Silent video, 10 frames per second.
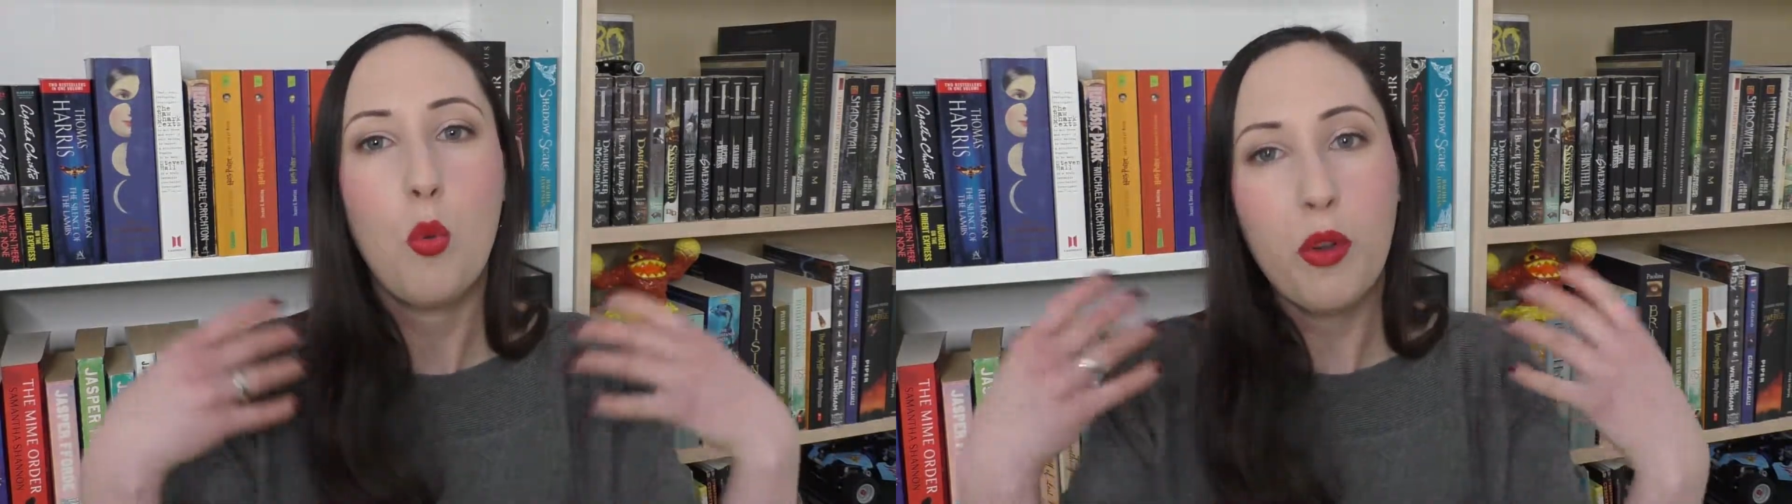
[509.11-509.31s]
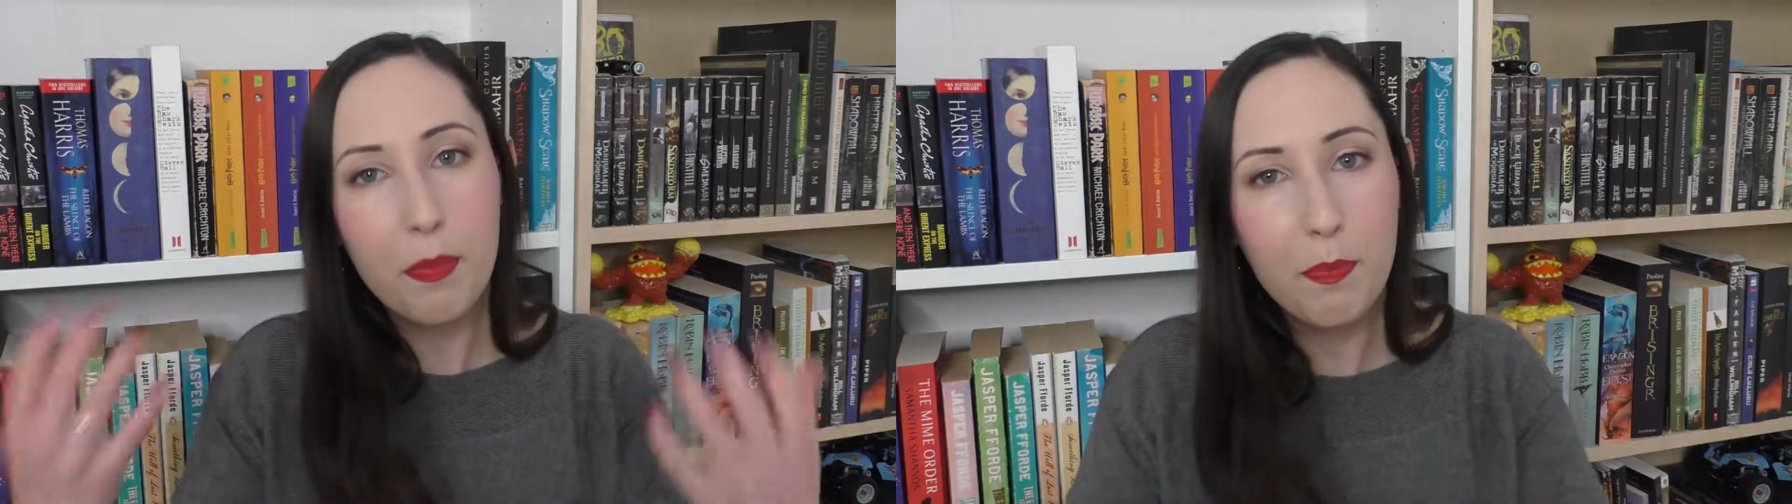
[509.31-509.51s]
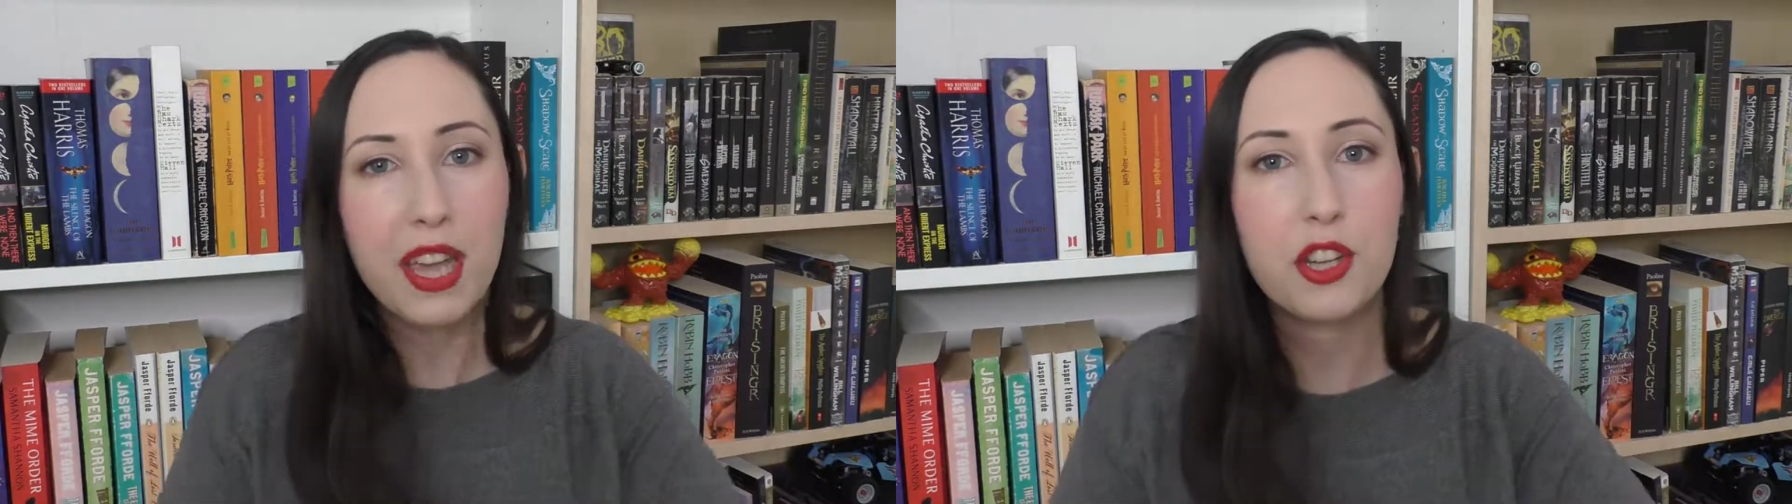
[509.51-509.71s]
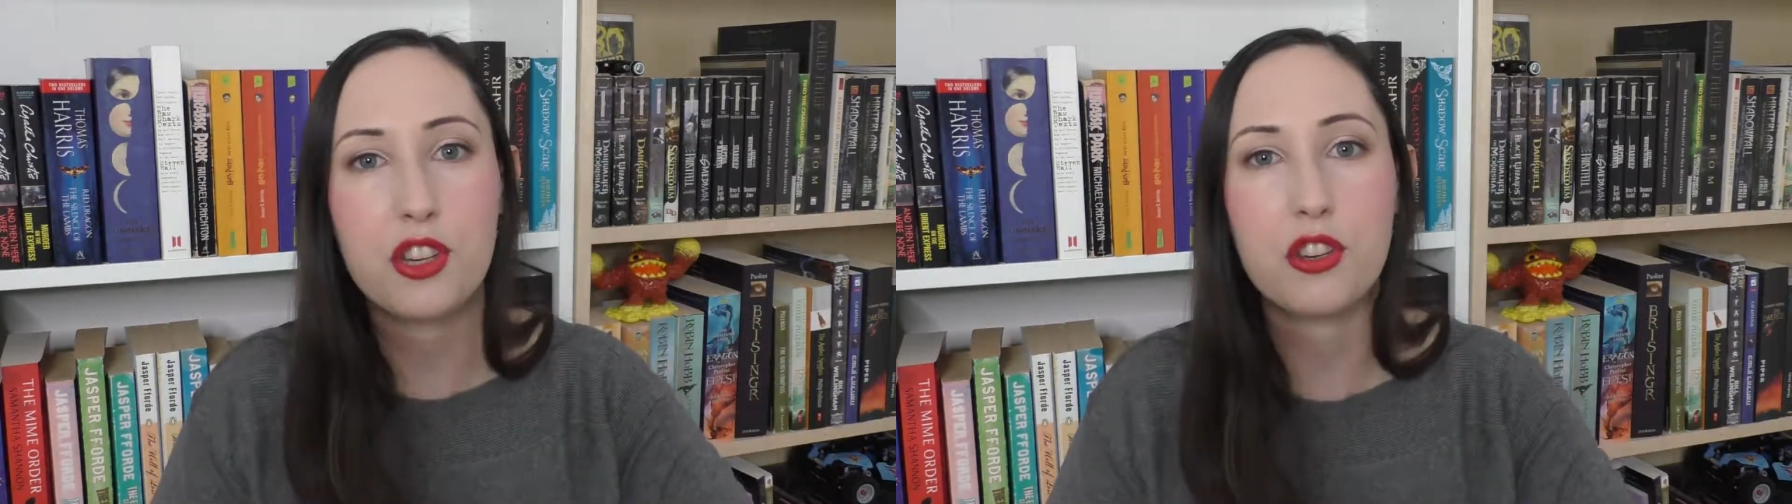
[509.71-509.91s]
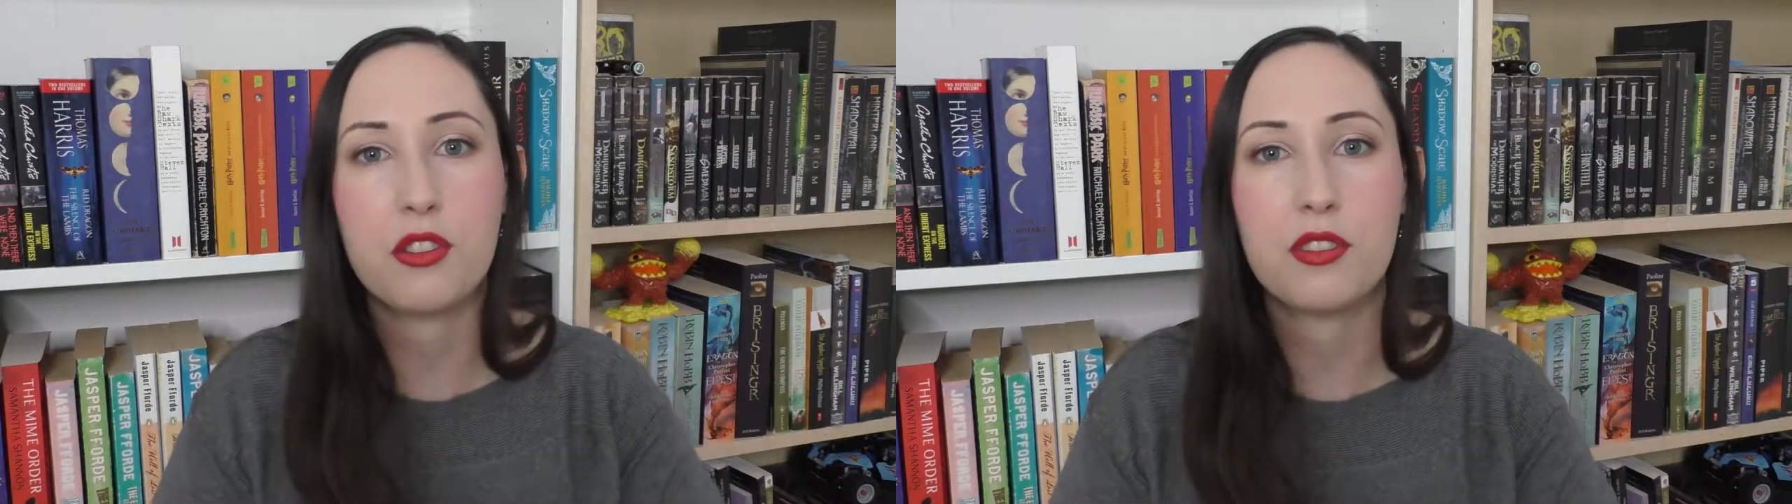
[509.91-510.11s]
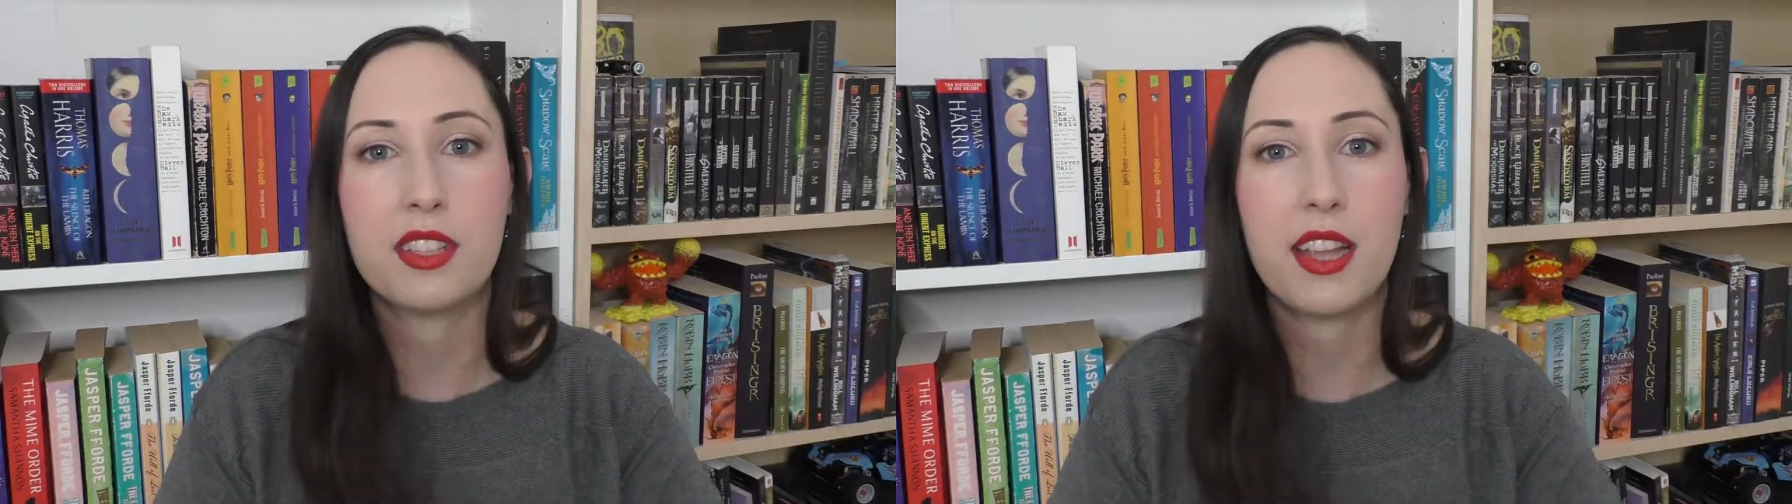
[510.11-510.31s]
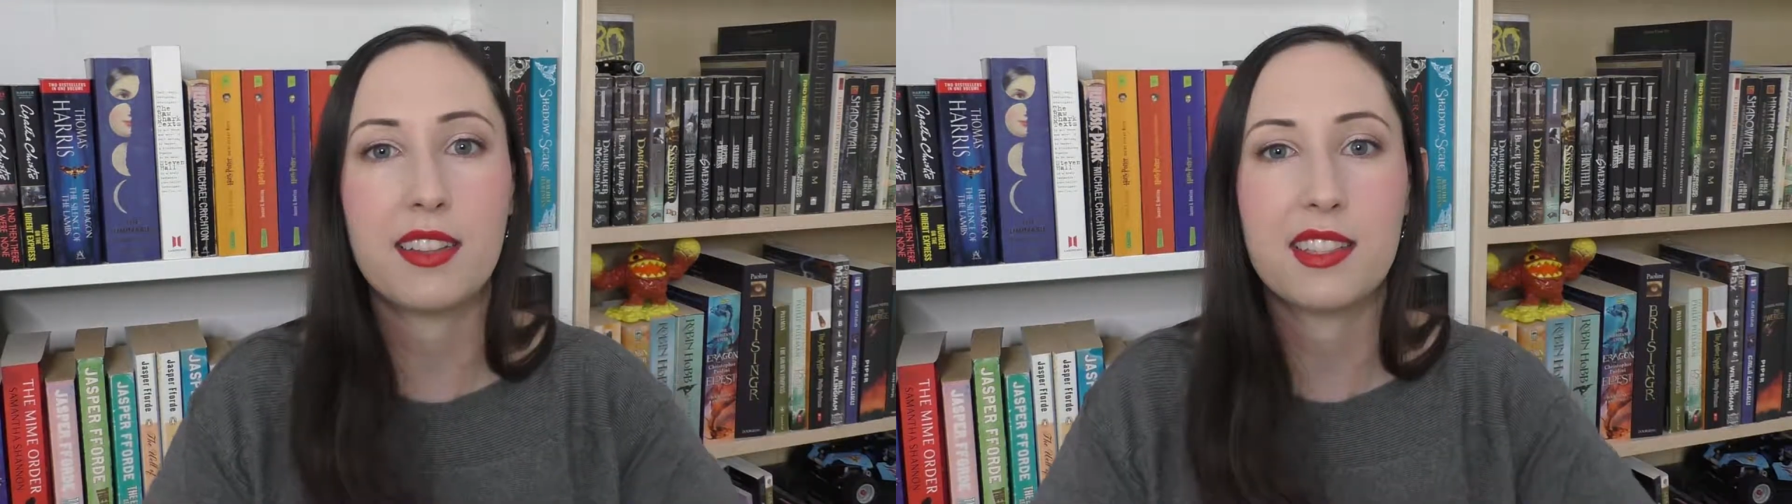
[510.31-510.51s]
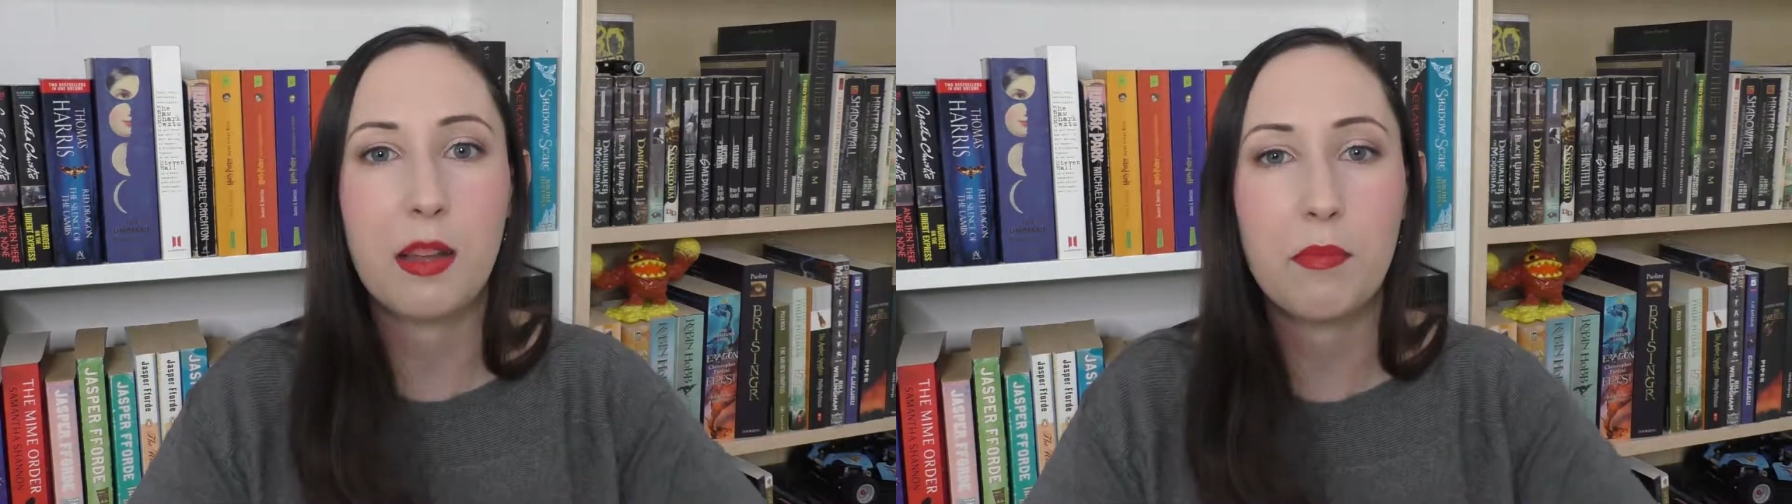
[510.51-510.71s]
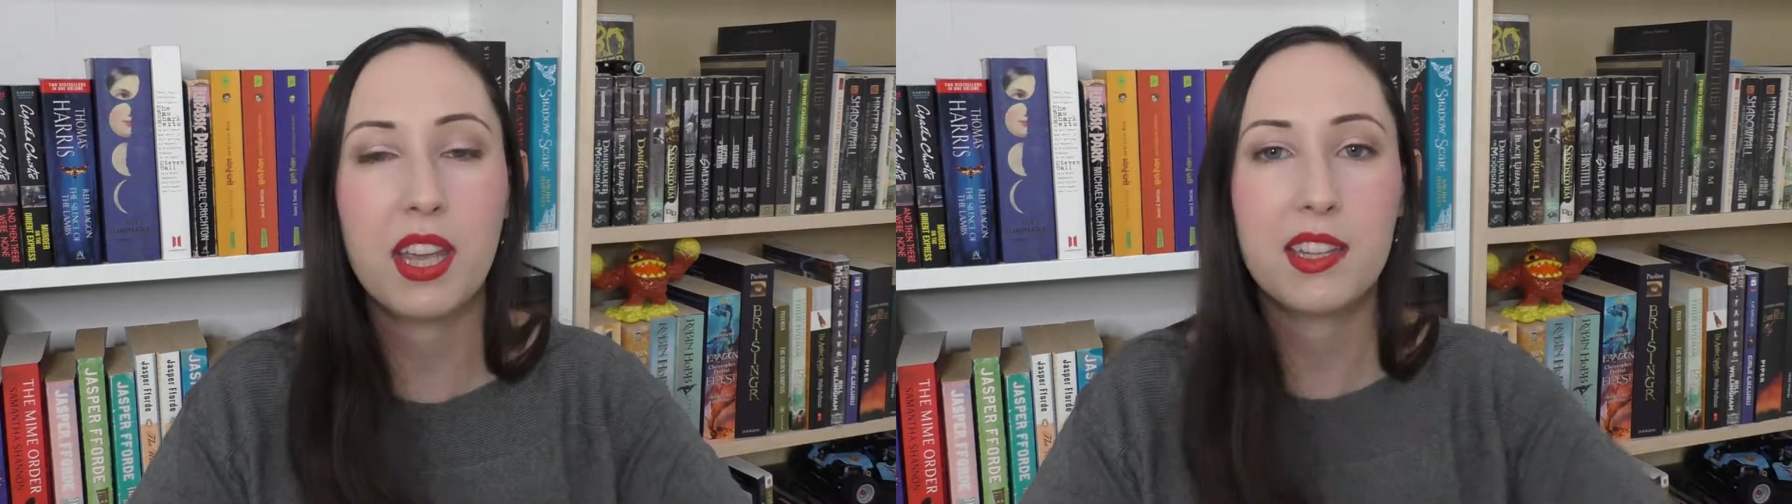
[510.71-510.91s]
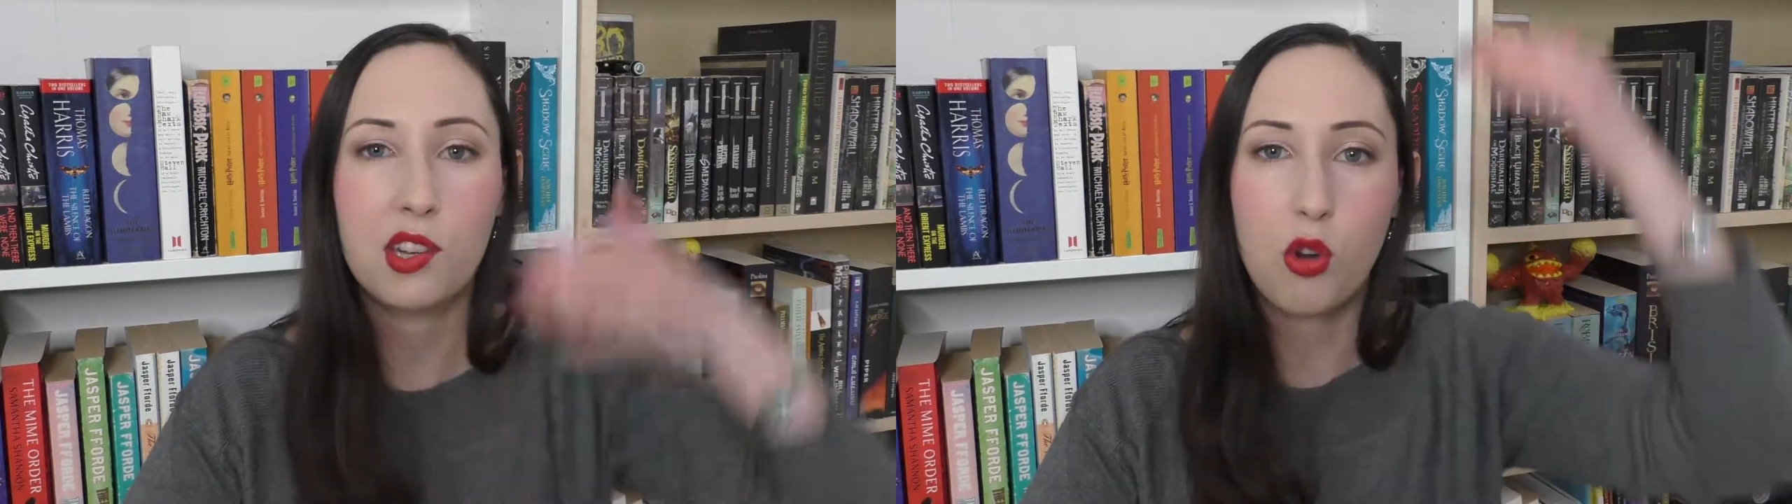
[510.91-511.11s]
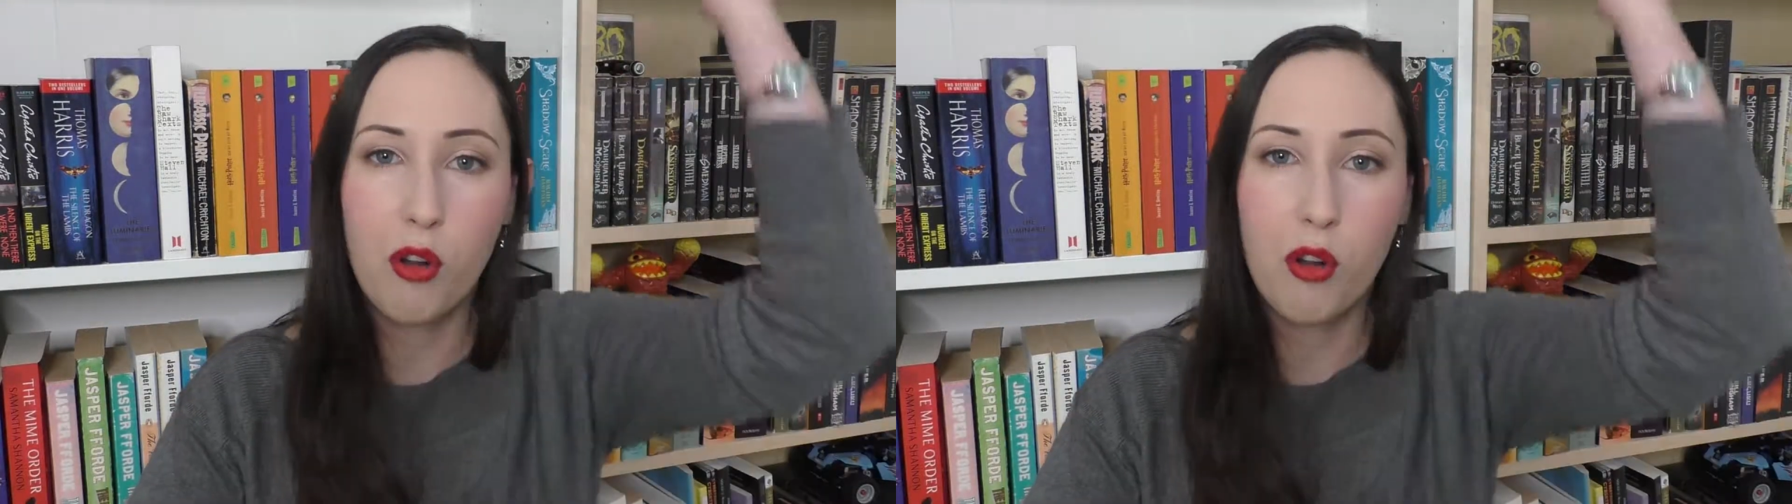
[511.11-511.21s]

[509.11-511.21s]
with pictures and some kids are